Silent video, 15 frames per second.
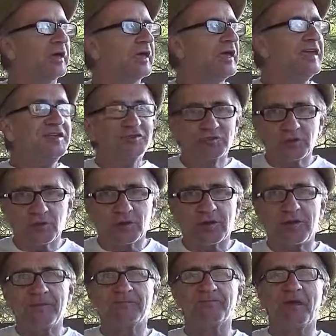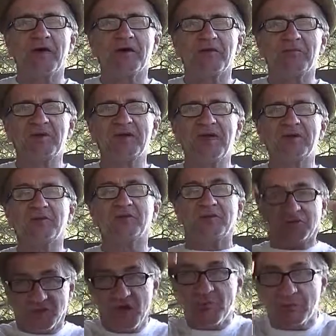history of being able to
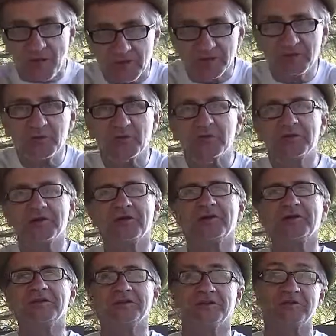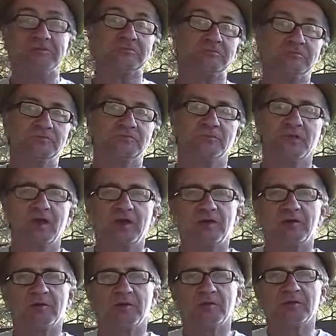dump on you, you know, and to kind of
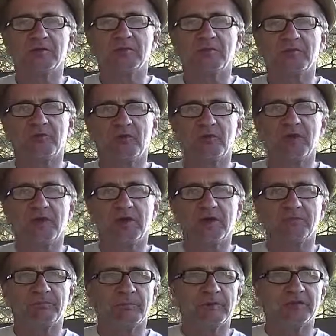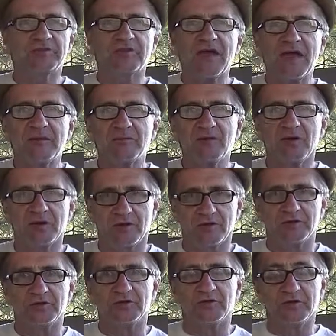perform a slam dunk
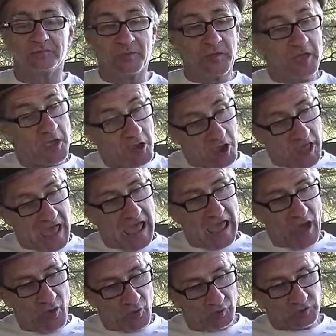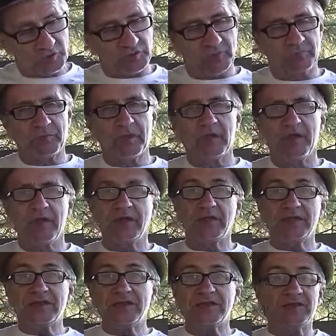on you. Ouch! And
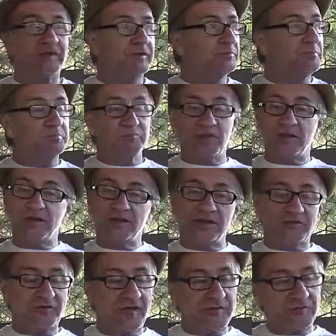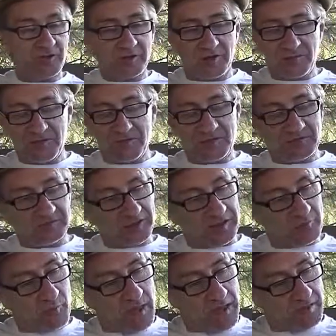they did. They they did a slam dunk on me that was
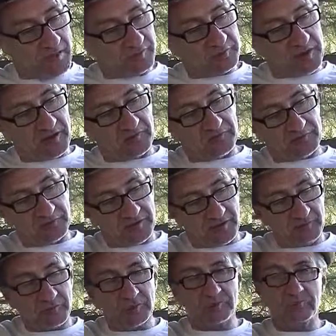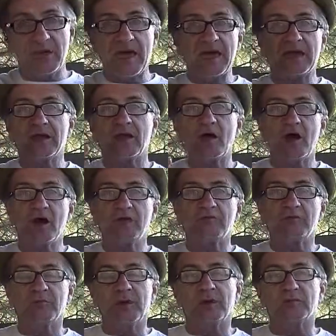like, wow, that was powerful. And I went mad at God
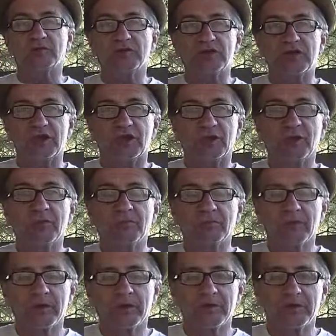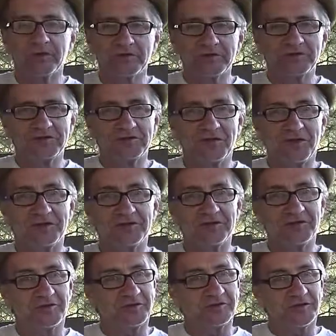for about a year until I,
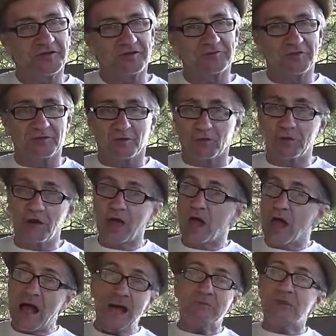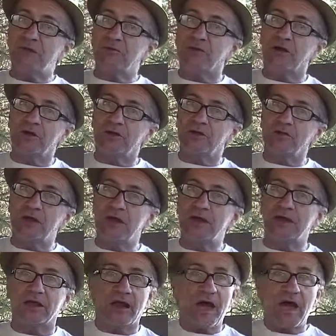you know, because I kept saying, Lord, I'm never going to do that
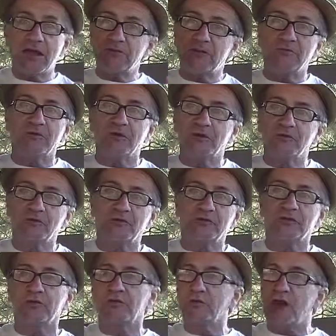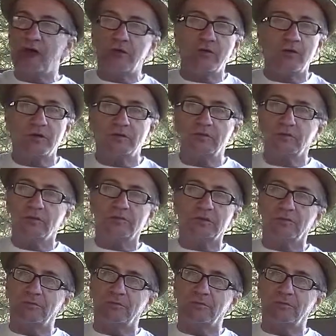again. I'm never going to preserve you. I don't want to do that.